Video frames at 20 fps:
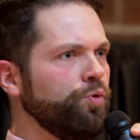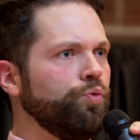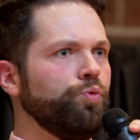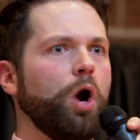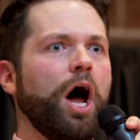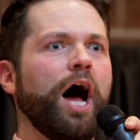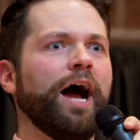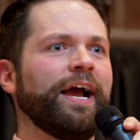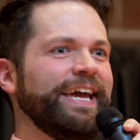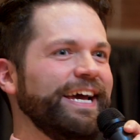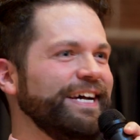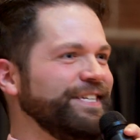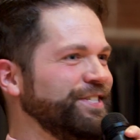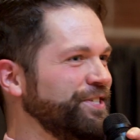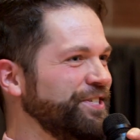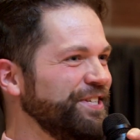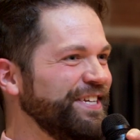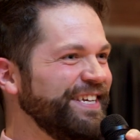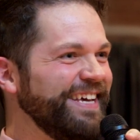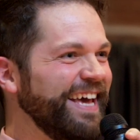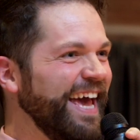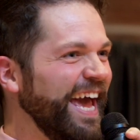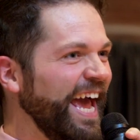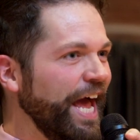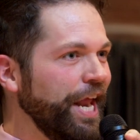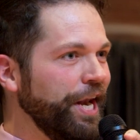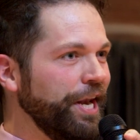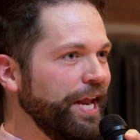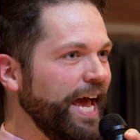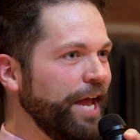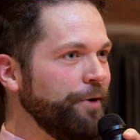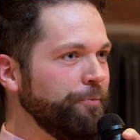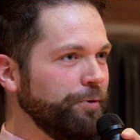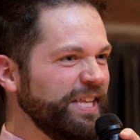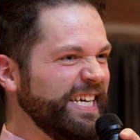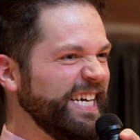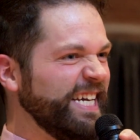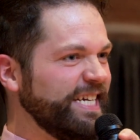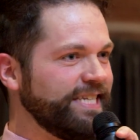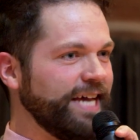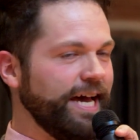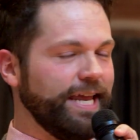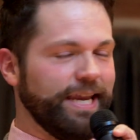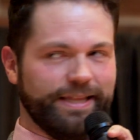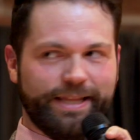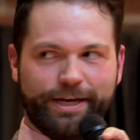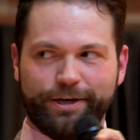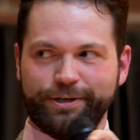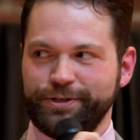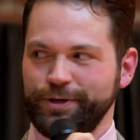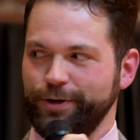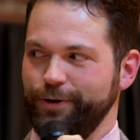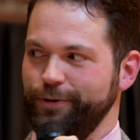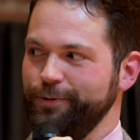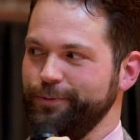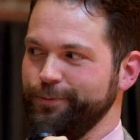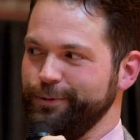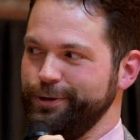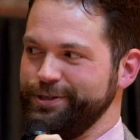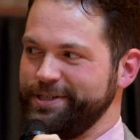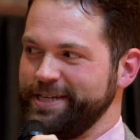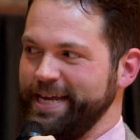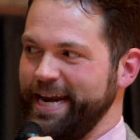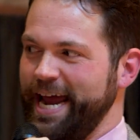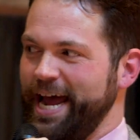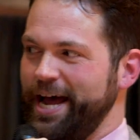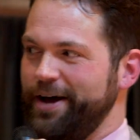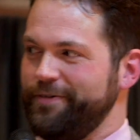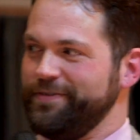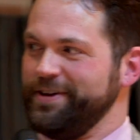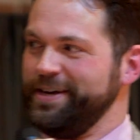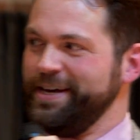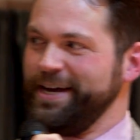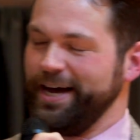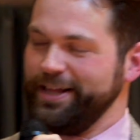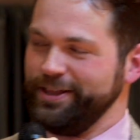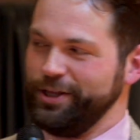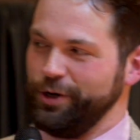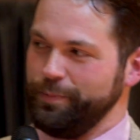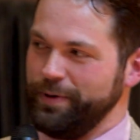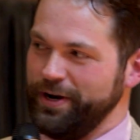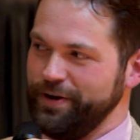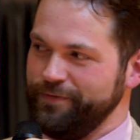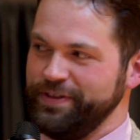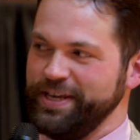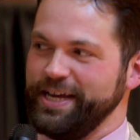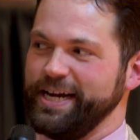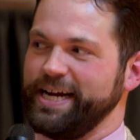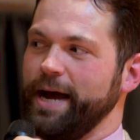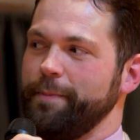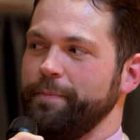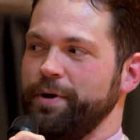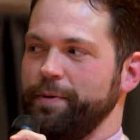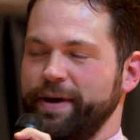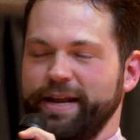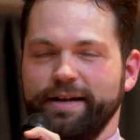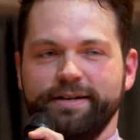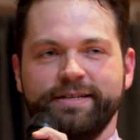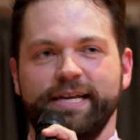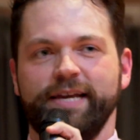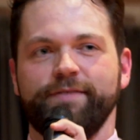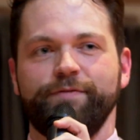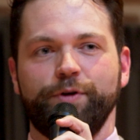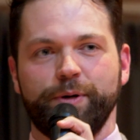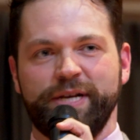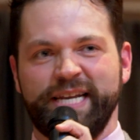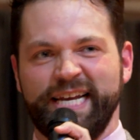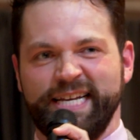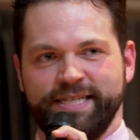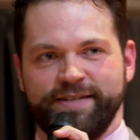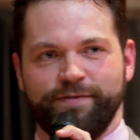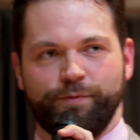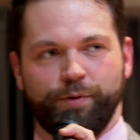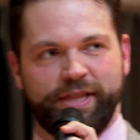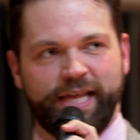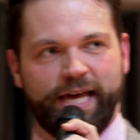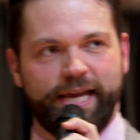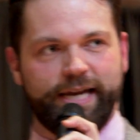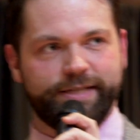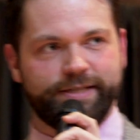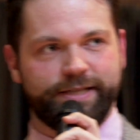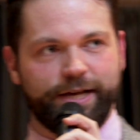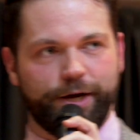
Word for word: raucous and, and really exciting there. So we're just going to have a little bit of the accompaniment to give you a taste of what that is